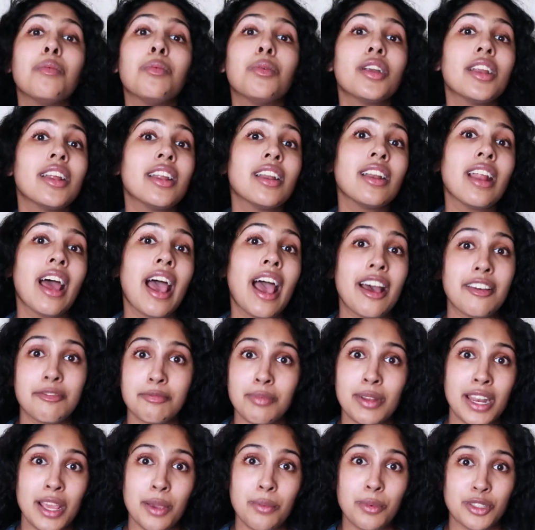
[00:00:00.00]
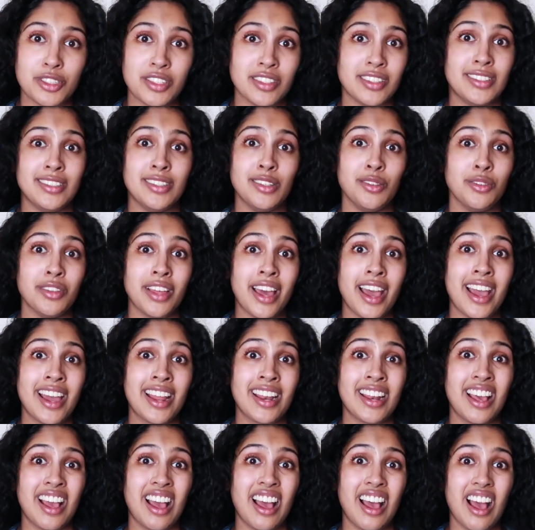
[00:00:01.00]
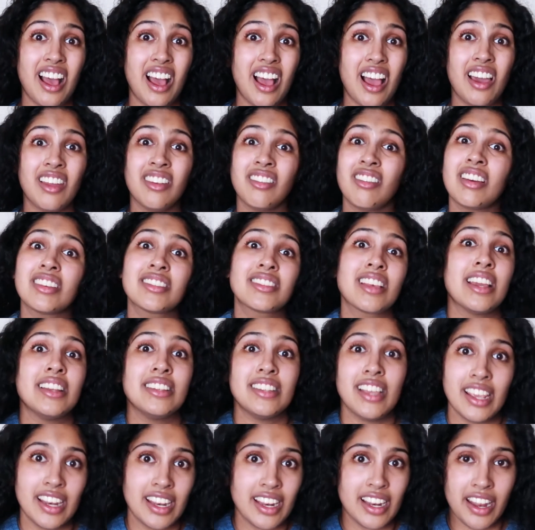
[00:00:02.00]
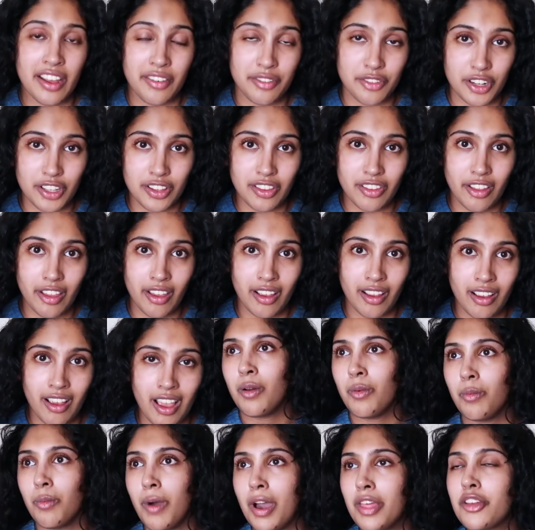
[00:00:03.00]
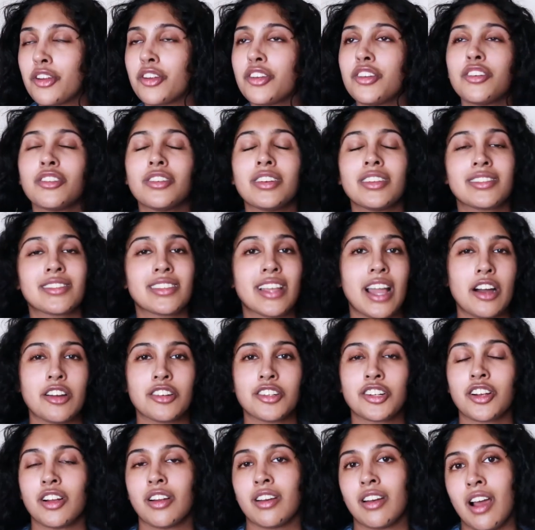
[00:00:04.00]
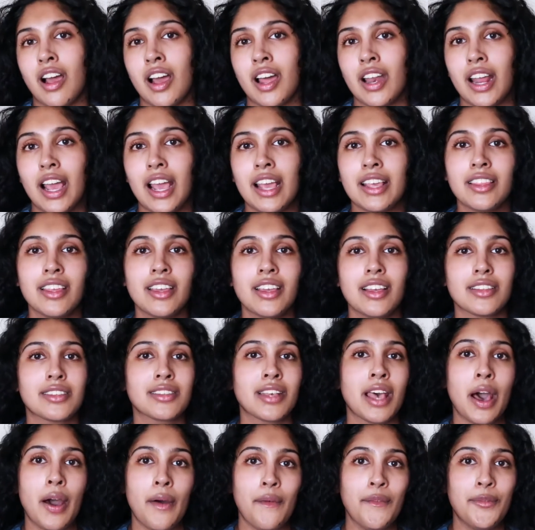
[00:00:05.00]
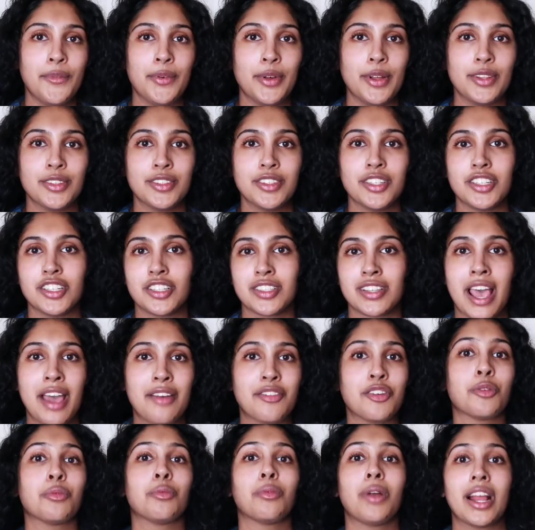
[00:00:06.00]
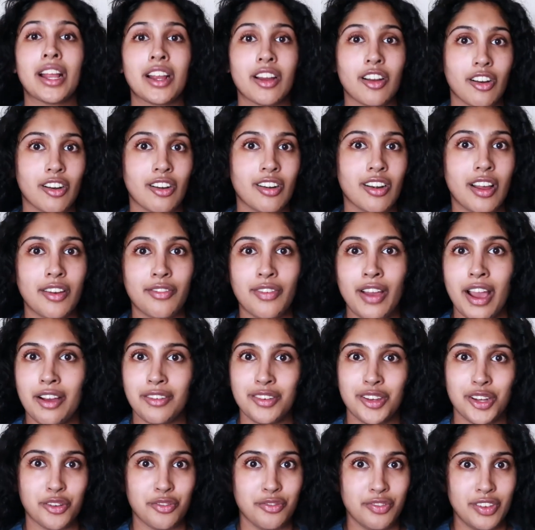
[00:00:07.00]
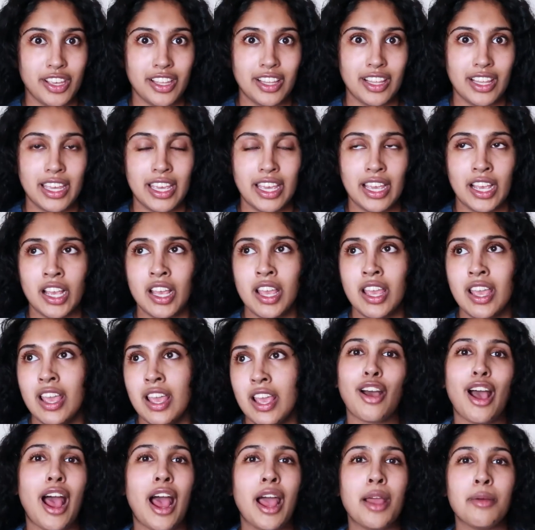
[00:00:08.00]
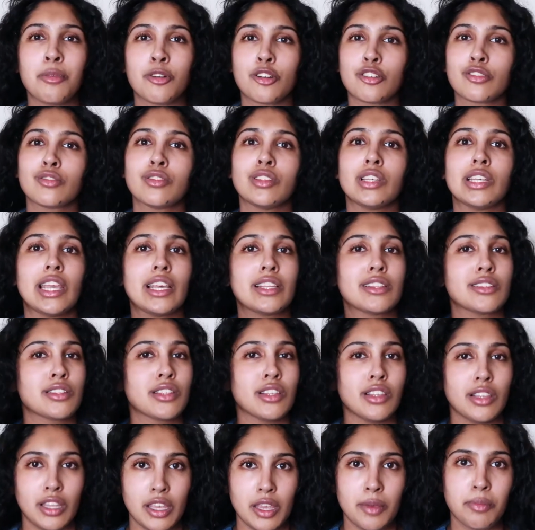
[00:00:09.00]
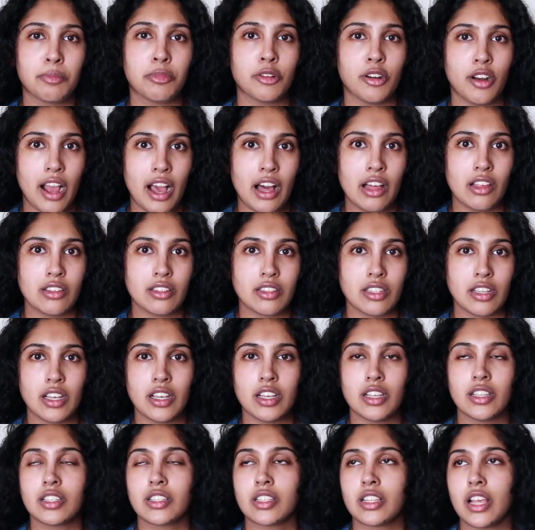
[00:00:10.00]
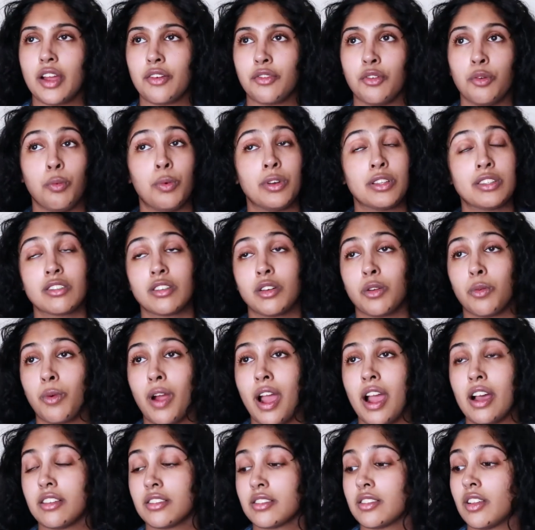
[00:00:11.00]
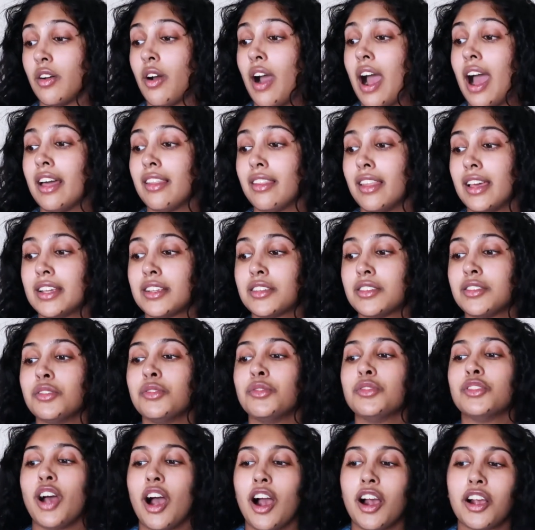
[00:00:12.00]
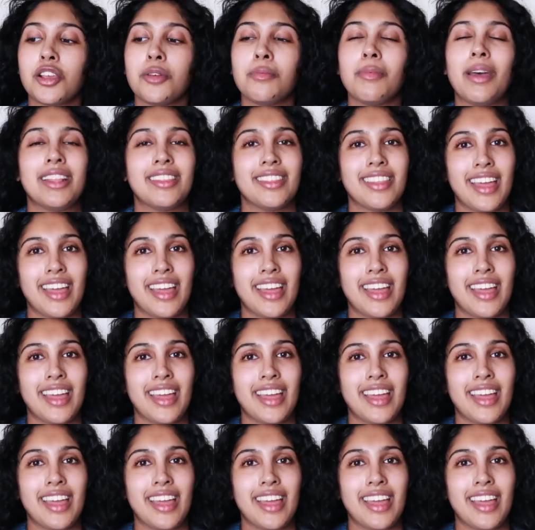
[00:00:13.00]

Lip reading: wouldn't have been able to do that unless I dated everything. Whether you're nostalgic or not, I think it's helpful to just have a record of how you're feeling. I personally get sleep paralysis every once in a while, so I like to document